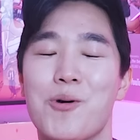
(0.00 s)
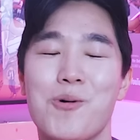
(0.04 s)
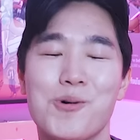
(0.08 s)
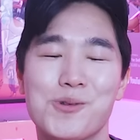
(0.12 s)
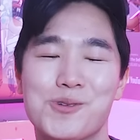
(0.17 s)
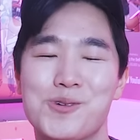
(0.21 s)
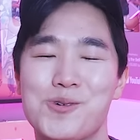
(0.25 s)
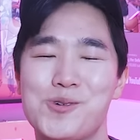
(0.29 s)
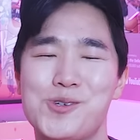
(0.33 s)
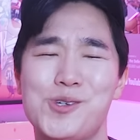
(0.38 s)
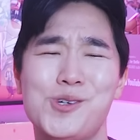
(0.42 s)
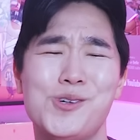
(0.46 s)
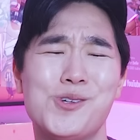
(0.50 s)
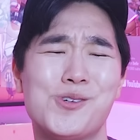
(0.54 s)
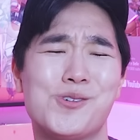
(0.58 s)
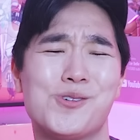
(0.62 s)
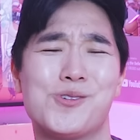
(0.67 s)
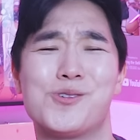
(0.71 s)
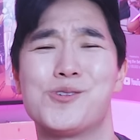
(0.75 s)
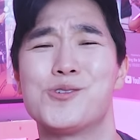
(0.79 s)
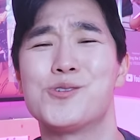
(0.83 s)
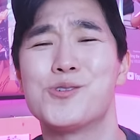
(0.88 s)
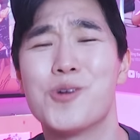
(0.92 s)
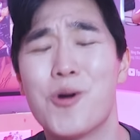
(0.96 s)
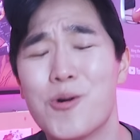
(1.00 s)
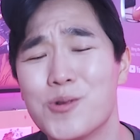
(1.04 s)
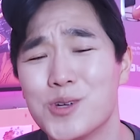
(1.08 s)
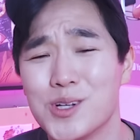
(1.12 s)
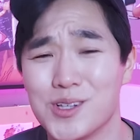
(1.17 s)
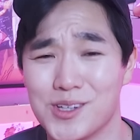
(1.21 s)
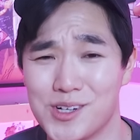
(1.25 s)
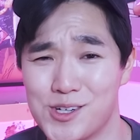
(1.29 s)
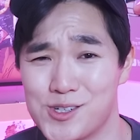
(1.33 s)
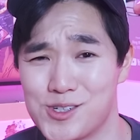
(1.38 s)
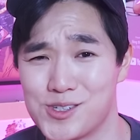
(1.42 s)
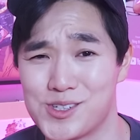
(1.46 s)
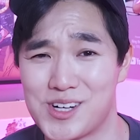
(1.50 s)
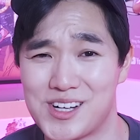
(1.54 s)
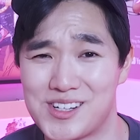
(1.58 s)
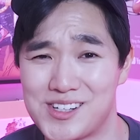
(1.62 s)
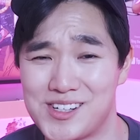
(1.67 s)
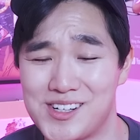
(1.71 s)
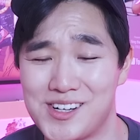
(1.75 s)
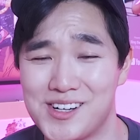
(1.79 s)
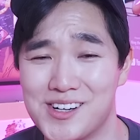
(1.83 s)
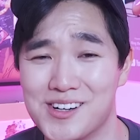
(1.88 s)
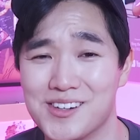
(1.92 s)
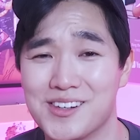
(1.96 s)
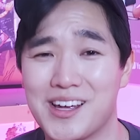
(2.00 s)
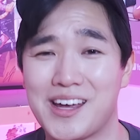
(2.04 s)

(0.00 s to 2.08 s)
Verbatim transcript: also she's just so delicious as heel.